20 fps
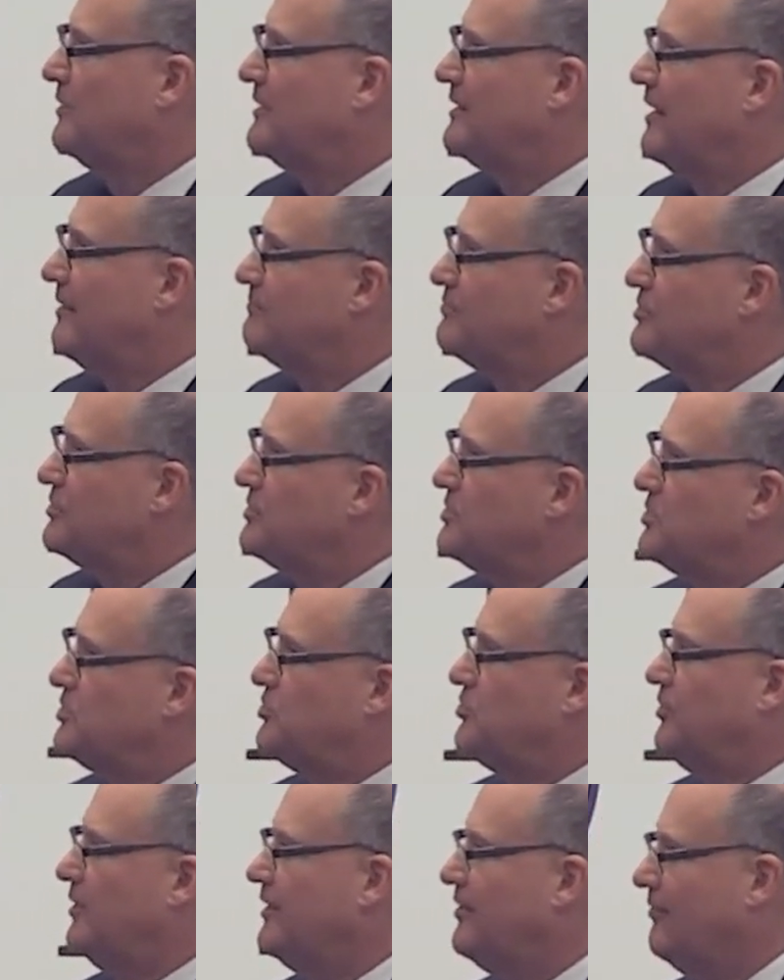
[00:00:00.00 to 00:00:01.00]
redemptions,
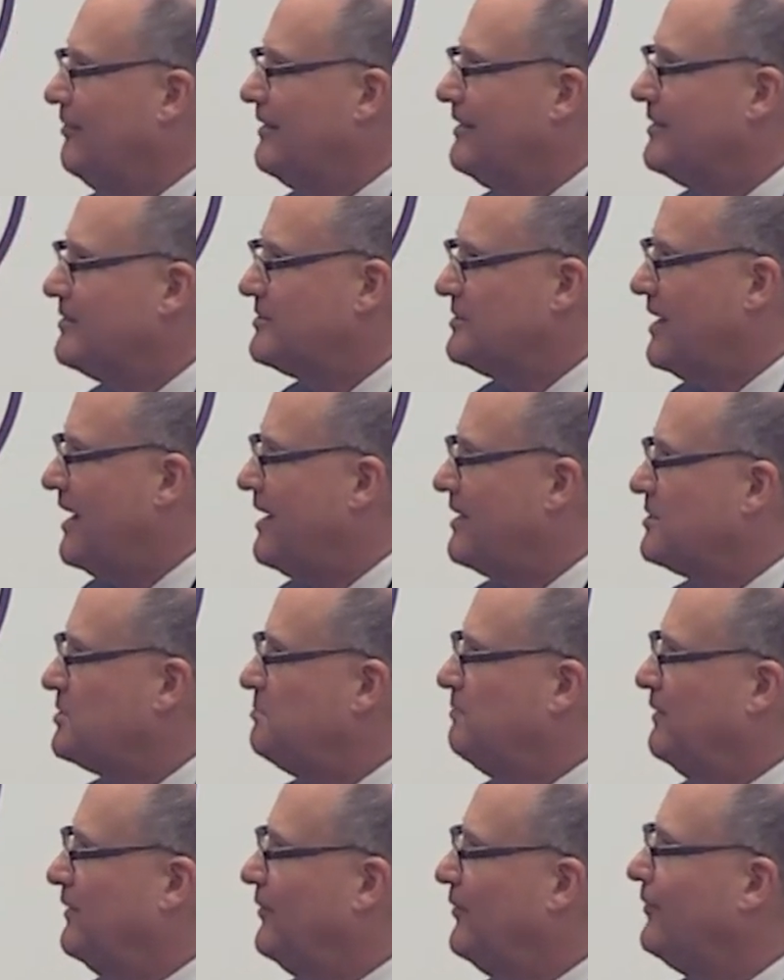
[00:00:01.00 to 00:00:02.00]
triggering a
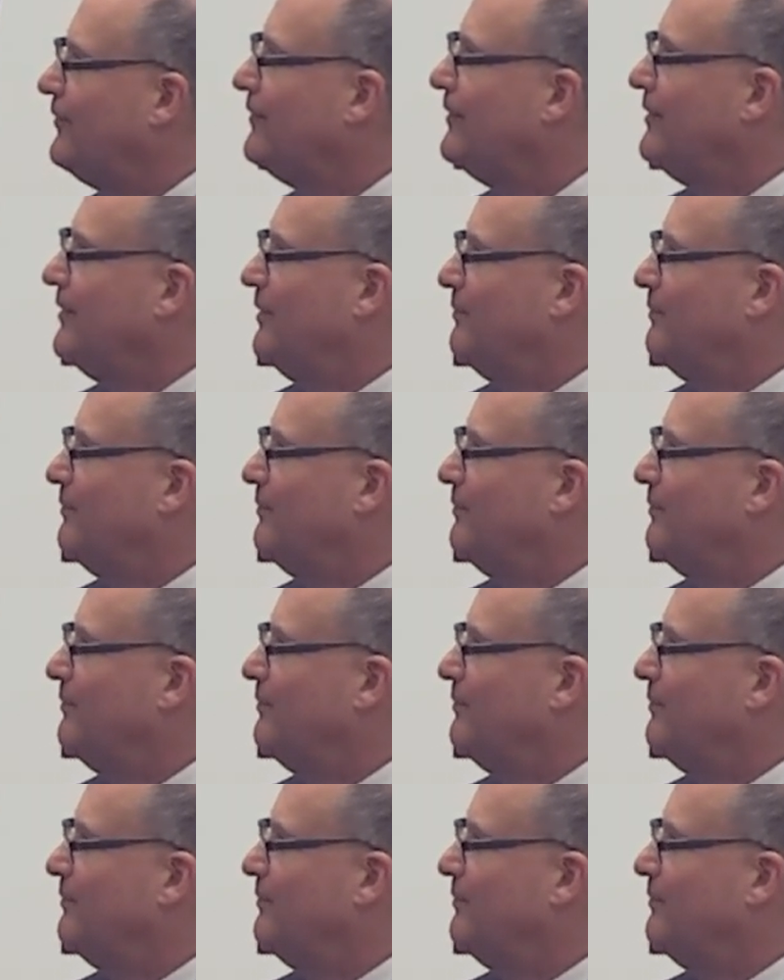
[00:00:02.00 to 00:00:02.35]
tax bill,